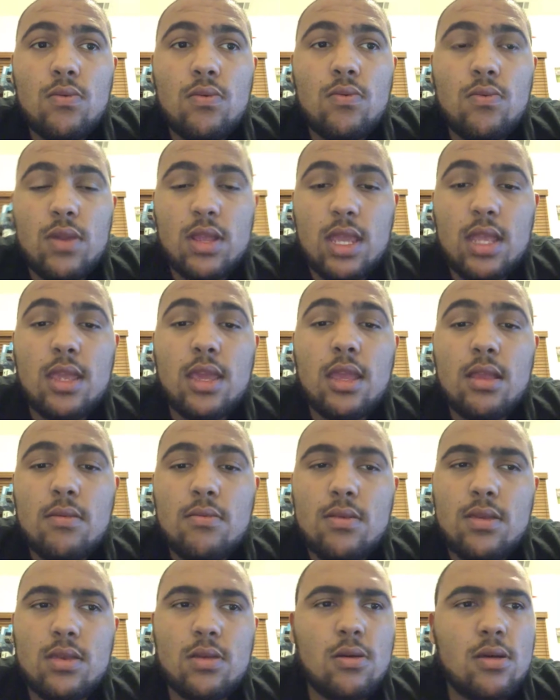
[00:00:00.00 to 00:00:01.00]
when he
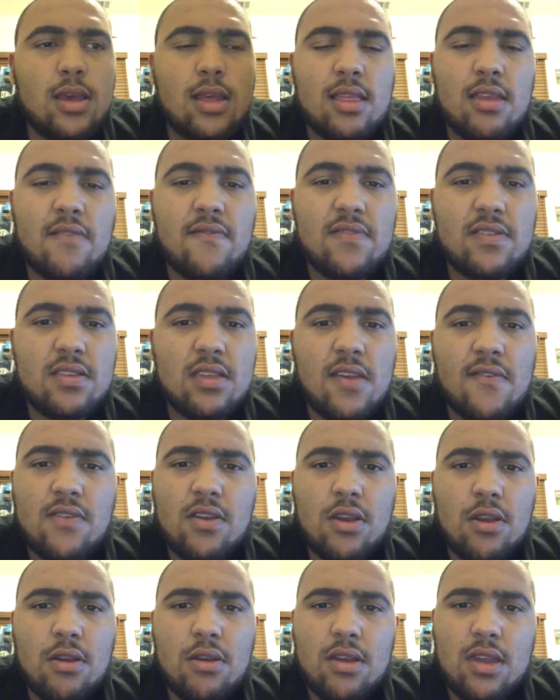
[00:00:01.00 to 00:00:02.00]
didn't. So that left Steph
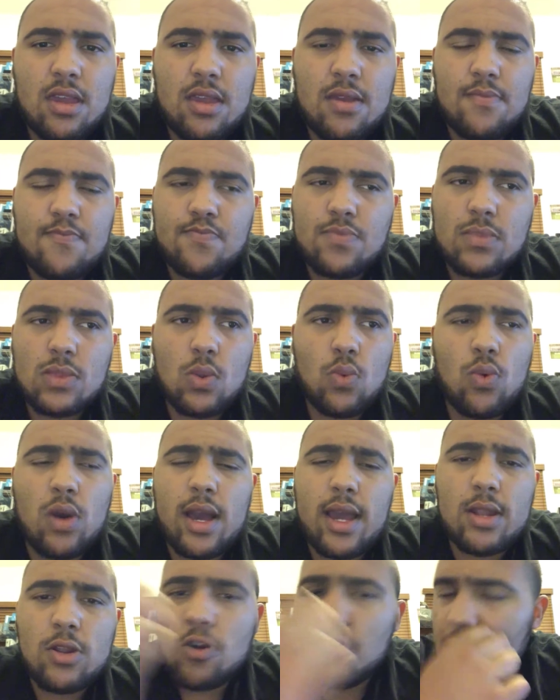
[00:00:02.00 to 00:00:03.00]
Curry
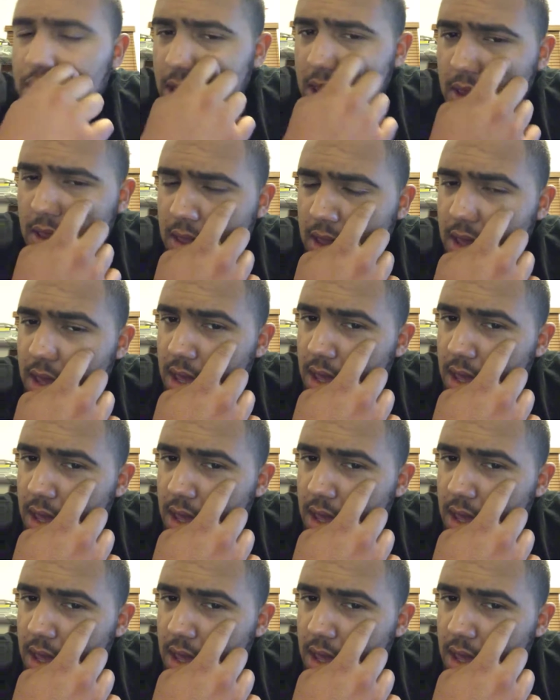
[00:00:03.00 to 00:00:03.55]
wide open